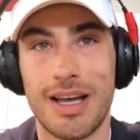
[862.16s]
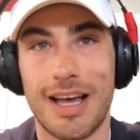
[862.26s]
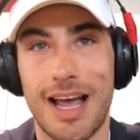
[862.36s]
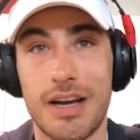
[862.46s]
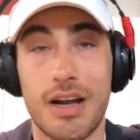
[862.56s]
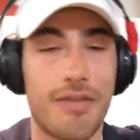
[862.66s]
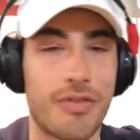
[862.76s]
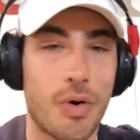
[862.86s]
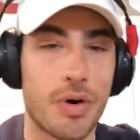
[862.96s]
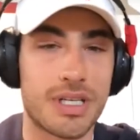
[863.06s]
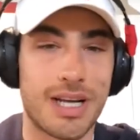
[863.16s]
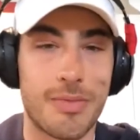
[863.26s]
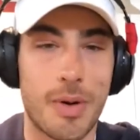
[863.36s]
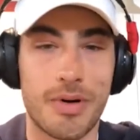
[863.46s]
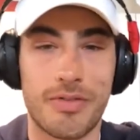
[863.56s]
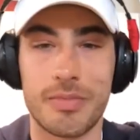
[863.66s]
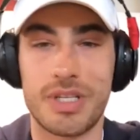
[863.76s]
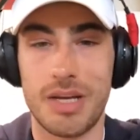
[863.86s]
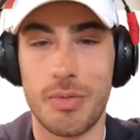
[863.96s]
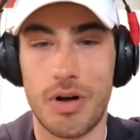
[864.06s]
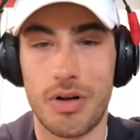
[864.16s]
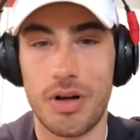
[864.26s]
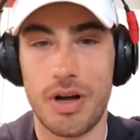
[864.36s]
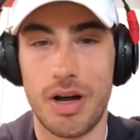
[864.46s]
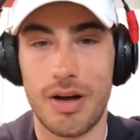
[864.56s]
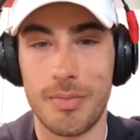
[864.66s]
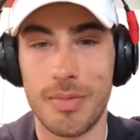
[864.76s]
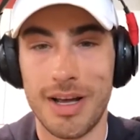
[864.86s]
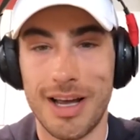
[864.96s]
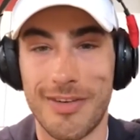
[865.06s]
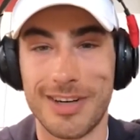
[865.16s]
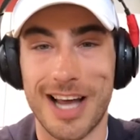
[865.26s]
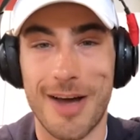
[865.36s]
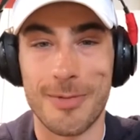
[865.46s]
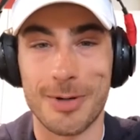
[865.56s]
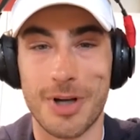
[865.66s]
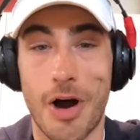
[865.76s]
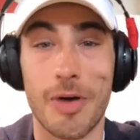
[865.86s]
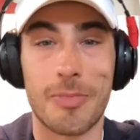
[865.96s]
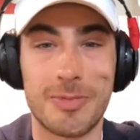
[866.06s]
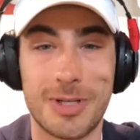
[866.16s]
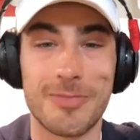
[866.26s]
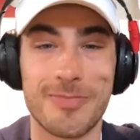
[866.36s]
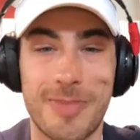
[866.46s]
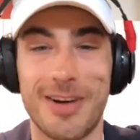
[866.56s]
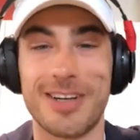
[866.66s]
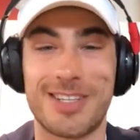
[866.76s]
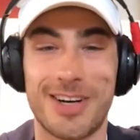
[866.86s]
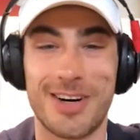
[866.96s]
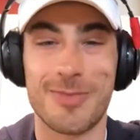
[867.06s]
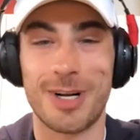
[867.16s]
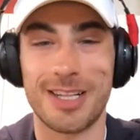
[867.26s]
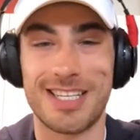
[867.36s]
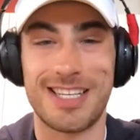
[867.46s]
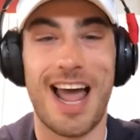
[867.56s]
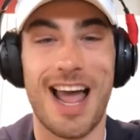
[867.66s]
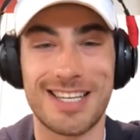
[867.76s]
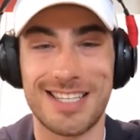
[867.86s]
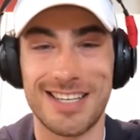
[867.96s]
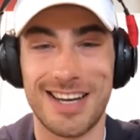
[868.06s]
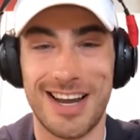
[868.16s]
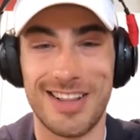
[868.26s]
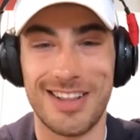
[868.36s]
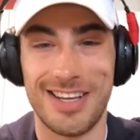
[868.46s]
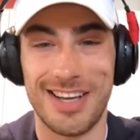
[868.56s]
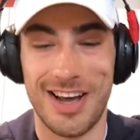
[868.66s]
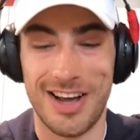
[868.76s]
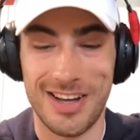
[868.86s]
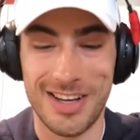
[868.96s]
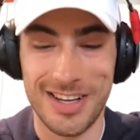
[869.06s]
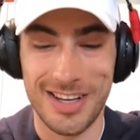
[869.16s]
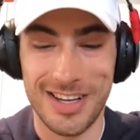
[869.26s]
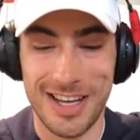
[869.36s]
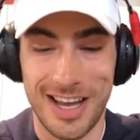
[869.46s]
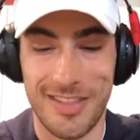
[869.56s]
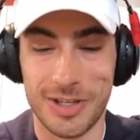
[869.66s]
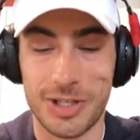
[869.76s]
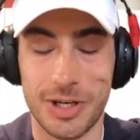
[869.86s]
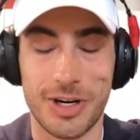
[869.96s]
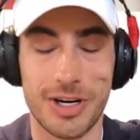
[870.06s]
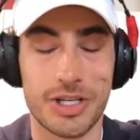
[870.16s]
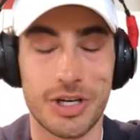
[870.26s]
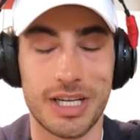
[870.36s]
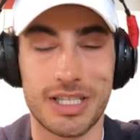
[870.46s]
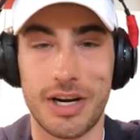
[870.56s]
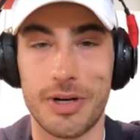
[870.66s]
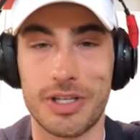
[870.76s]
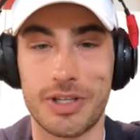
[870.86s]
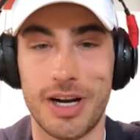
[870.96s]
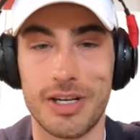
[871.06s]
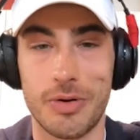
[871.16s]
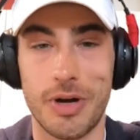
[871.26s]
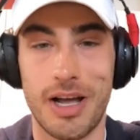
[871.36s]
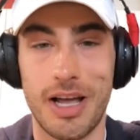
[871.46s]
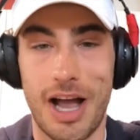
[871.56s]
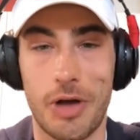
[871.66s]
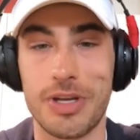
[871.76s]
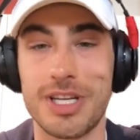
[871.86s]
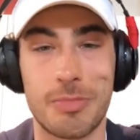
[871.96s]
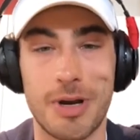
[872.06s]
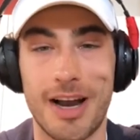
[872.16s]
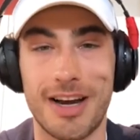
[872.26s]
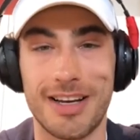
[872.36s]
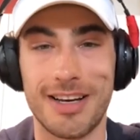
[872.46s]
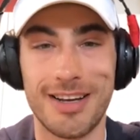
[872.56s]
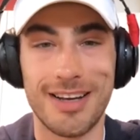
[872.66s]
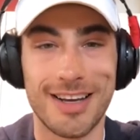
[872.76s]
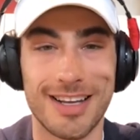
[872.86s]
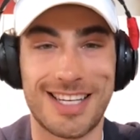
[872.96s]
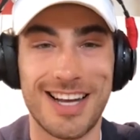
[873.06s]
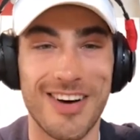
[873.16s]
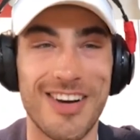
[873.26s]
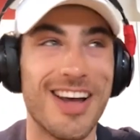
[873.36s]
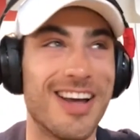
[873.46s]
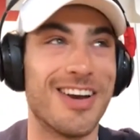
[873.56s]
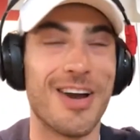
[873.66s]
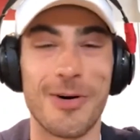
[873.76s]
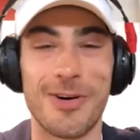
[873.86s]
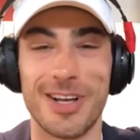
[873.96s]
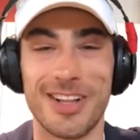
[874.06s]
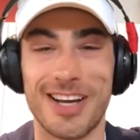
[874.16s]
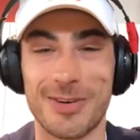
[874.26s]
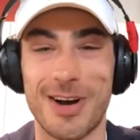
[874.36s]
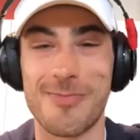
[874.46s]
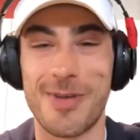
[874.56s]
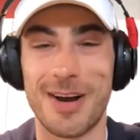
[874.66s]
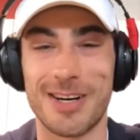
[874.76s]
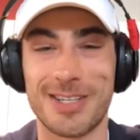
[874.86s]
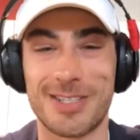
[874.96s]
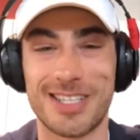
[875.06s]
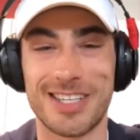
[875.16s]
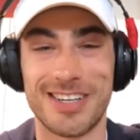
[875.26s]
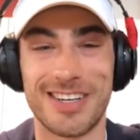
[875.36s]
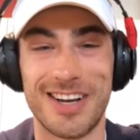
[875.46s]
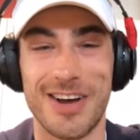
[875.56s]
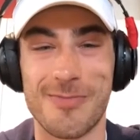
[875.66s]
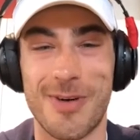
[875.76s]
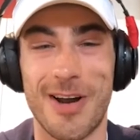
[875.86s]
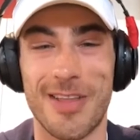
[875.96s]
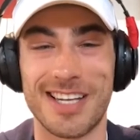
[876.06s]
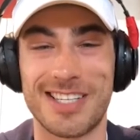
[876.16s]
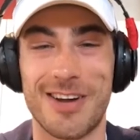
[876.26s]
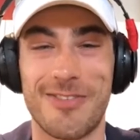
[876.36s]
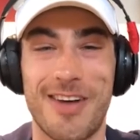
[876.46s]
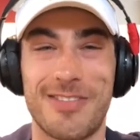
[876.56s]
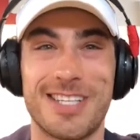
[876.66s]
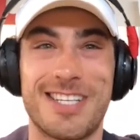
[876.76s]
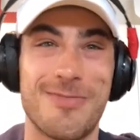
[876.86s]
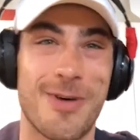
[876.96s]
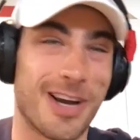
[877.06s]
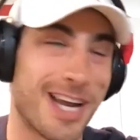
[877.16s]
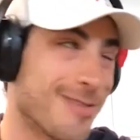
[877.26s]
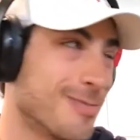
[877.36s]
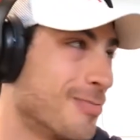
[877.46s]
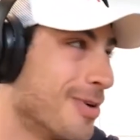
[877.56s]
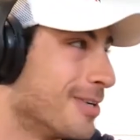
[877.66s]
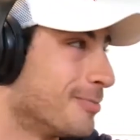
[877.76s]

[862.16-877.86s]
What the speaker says: And of course I remember from T-ball, every time it was our parents' turn to bring the snacks and the sugary drinks, they'd always try to do a healthy spin on it. And so no one really liked when our parents, brought all that stuff after the T-ball games, but